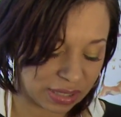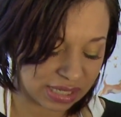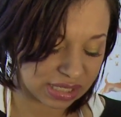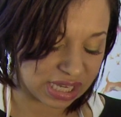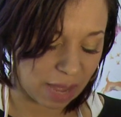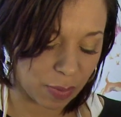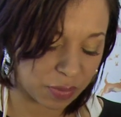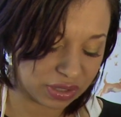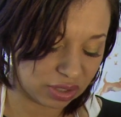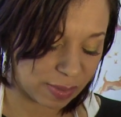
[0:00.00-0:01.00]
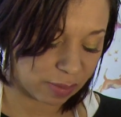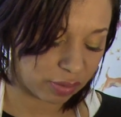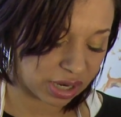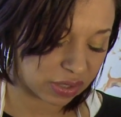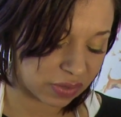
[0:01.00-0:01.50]
like to top them with a little bit of
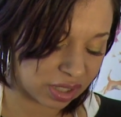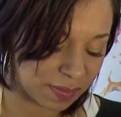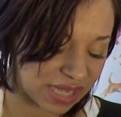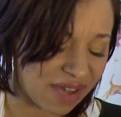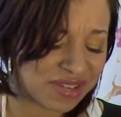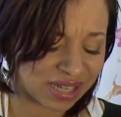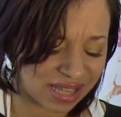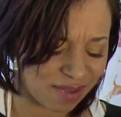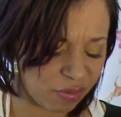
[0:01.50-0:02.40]
breadcrumbs. I've done that